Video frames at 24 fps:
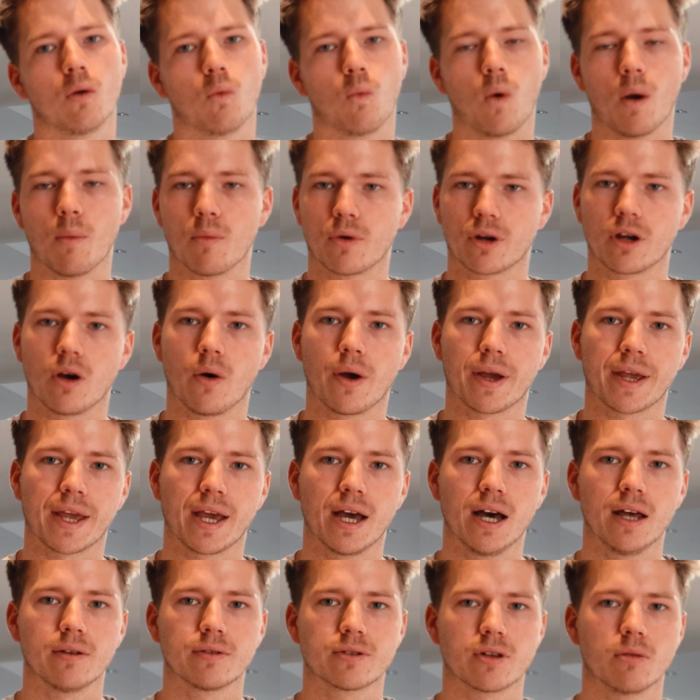when we're going
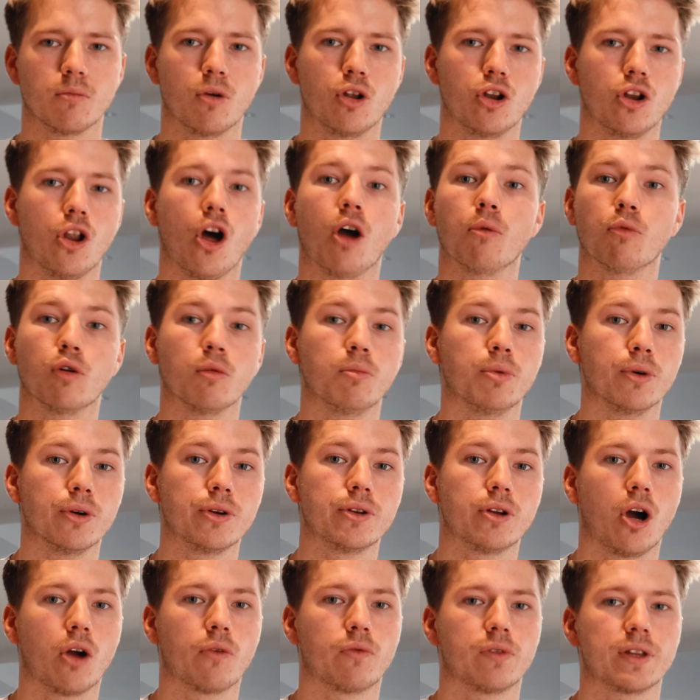out, so no more
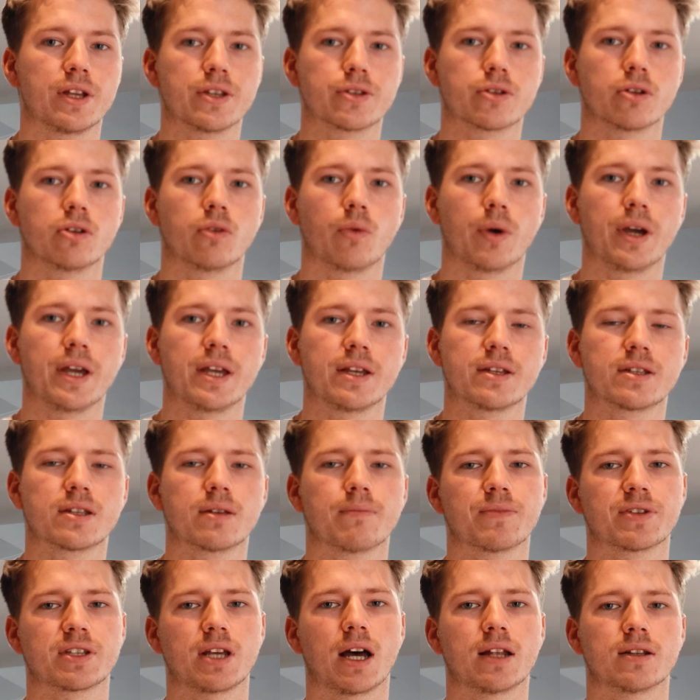boot, hopefully in 2 weeks,
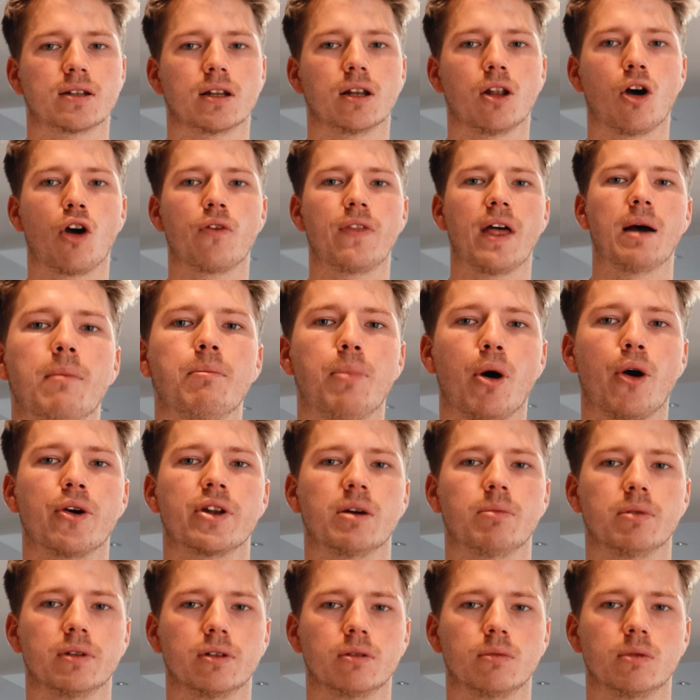starting to load that bone
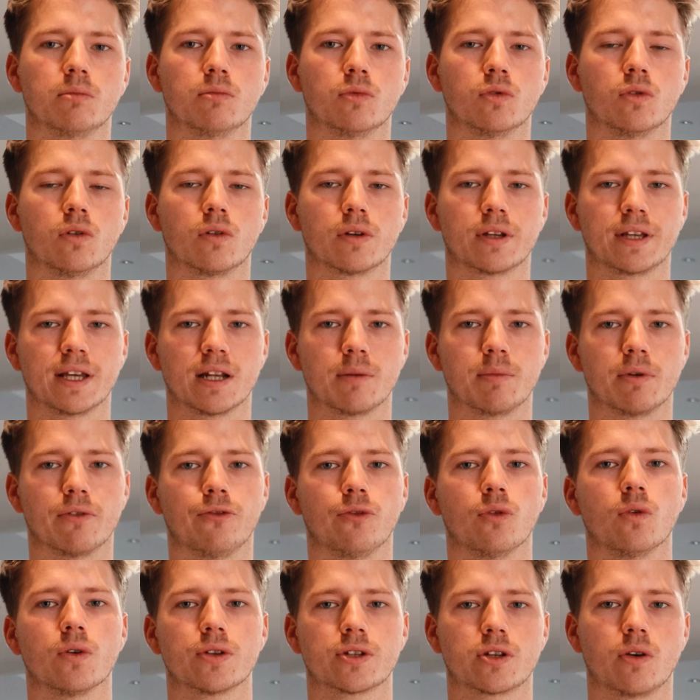up a little bit more, get a bit of
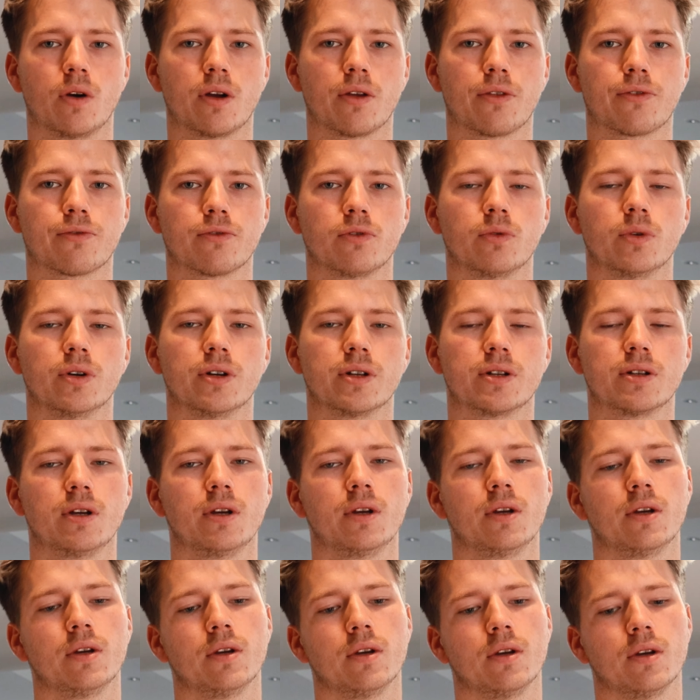force going through it,
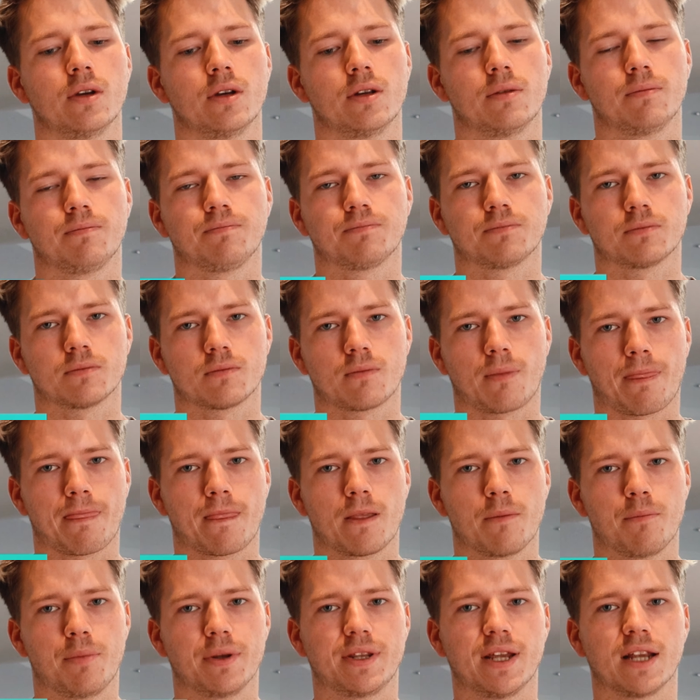
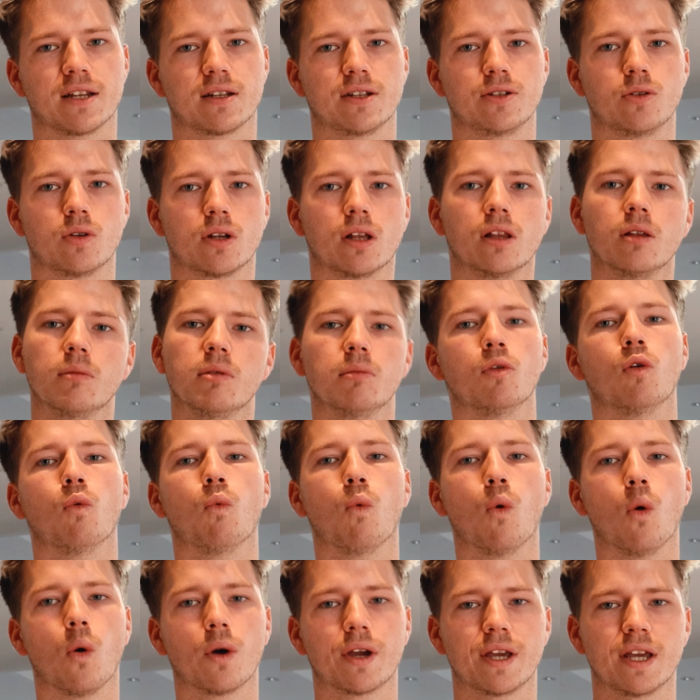potentially doing a little bit more
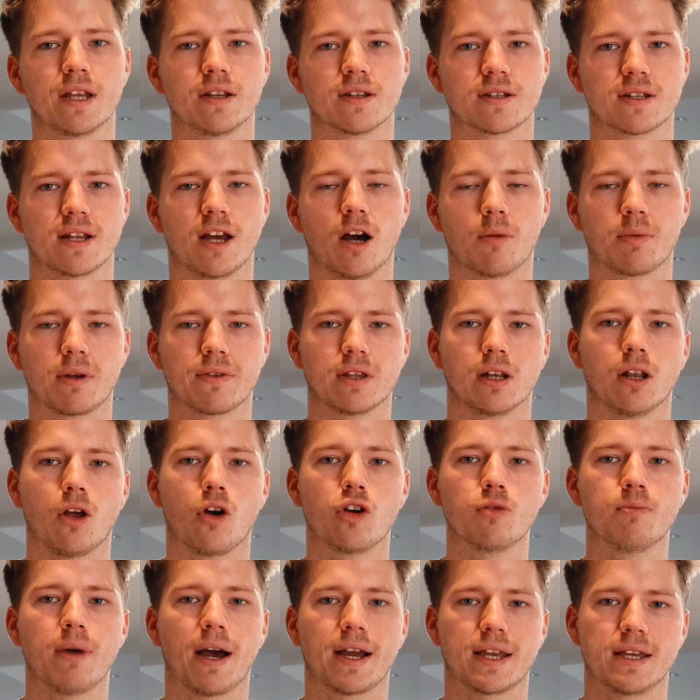walking just to help get the
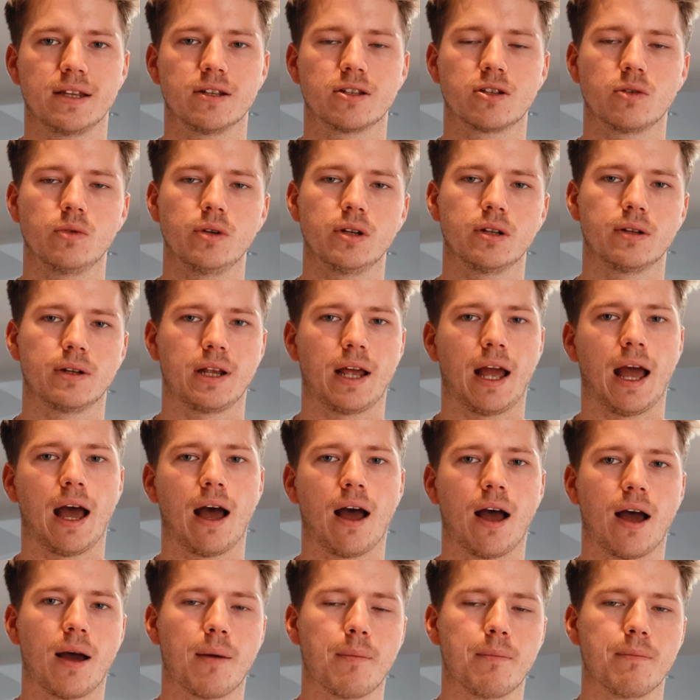load back into it,
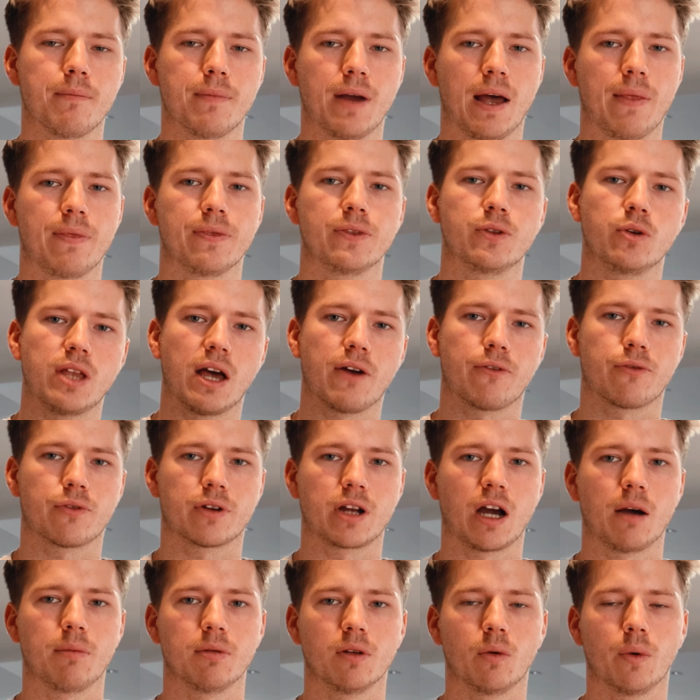and do that for a
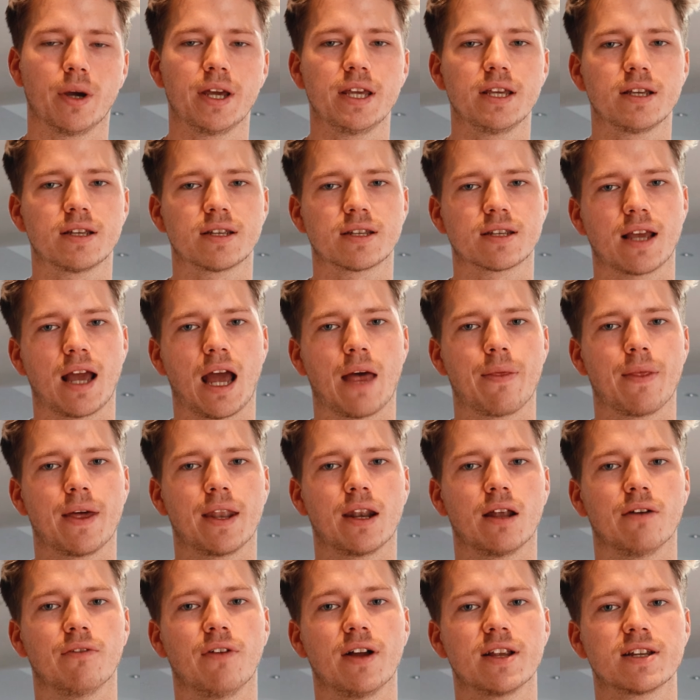couple of weeks, and
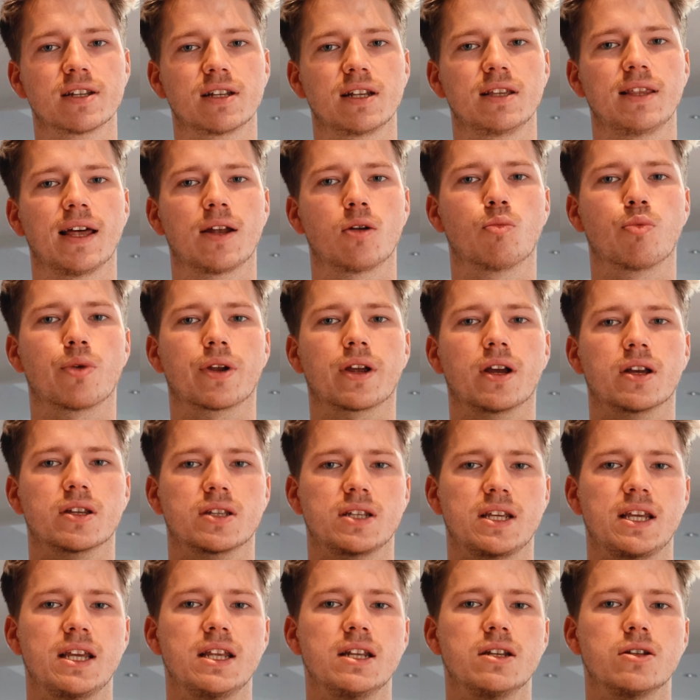then eventually that'll bring
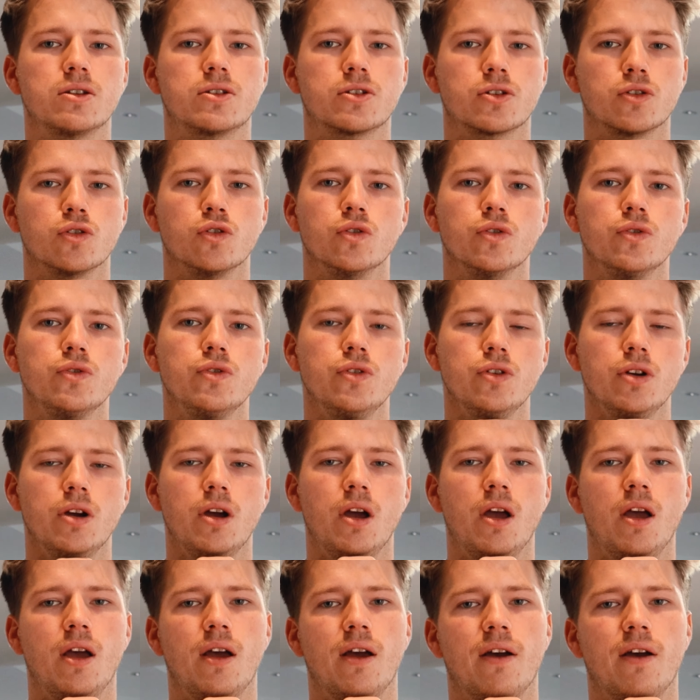us into